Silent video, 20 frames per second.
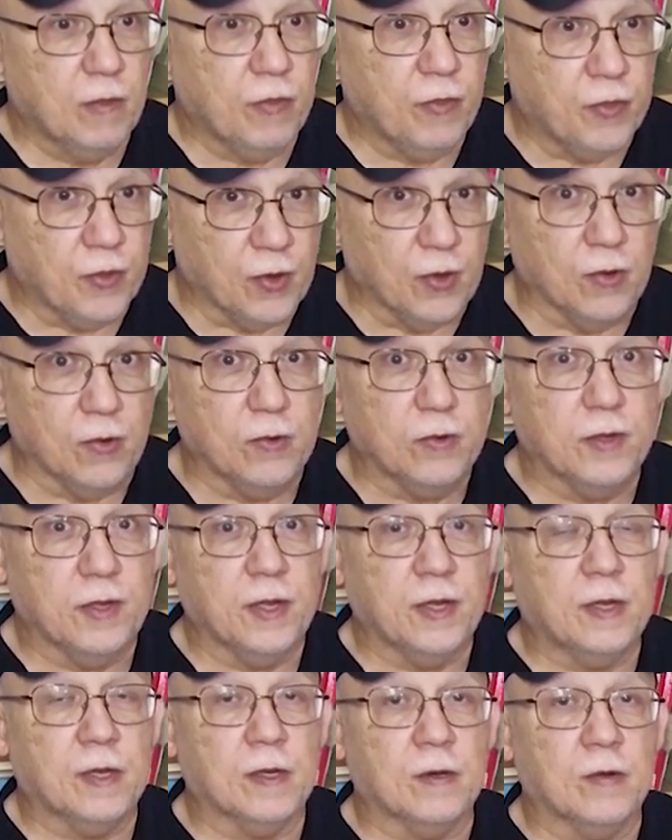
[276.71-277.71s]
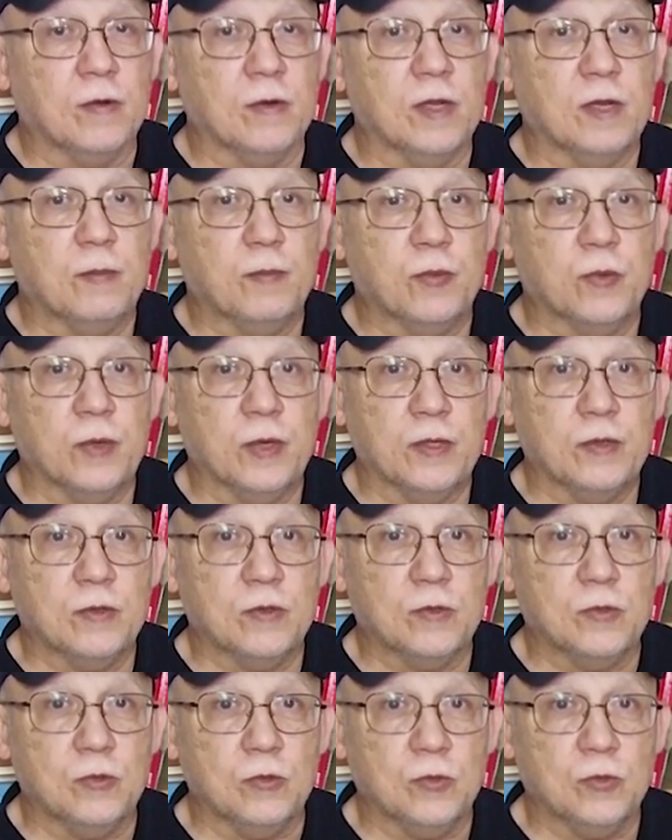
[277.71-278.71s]
Though it can only print
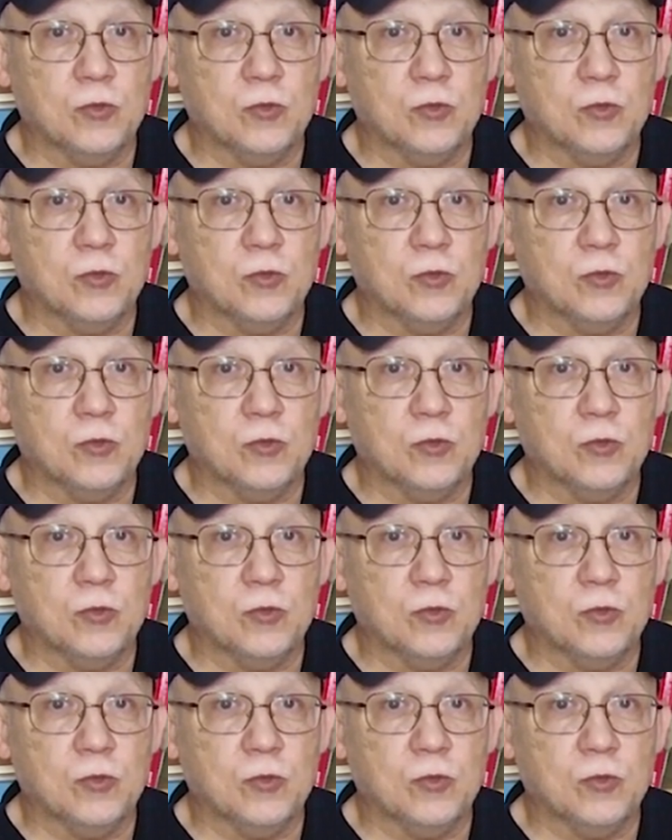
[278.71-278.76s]
to